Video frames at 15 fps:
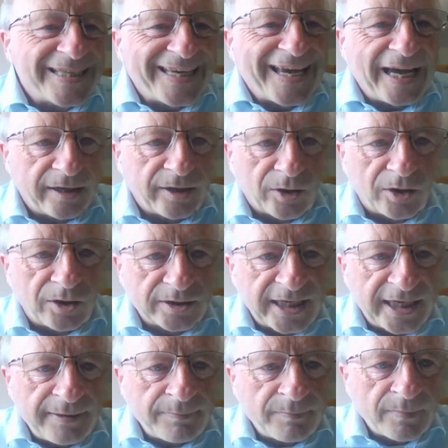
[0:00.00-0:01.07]
it together all
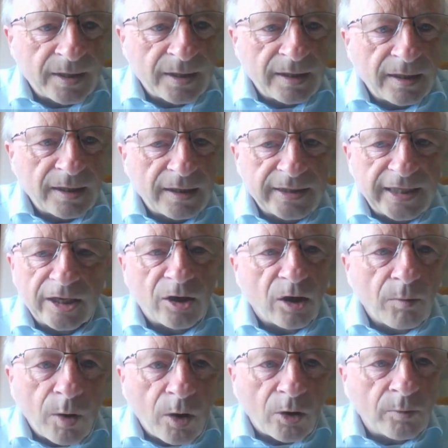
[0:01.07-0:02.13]
day, they
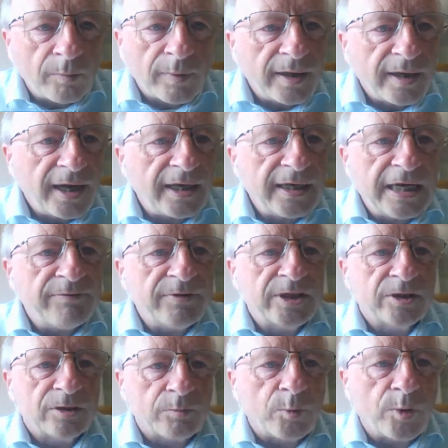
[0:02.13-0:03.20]
come home and
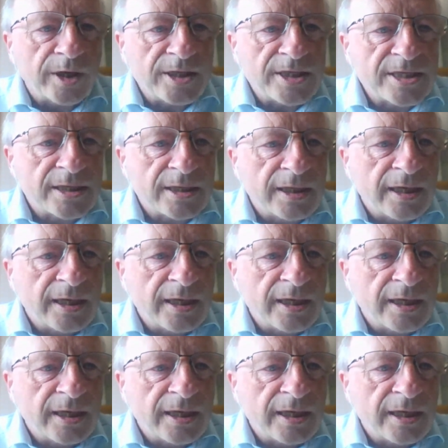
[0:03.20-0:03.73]
everything unwinds.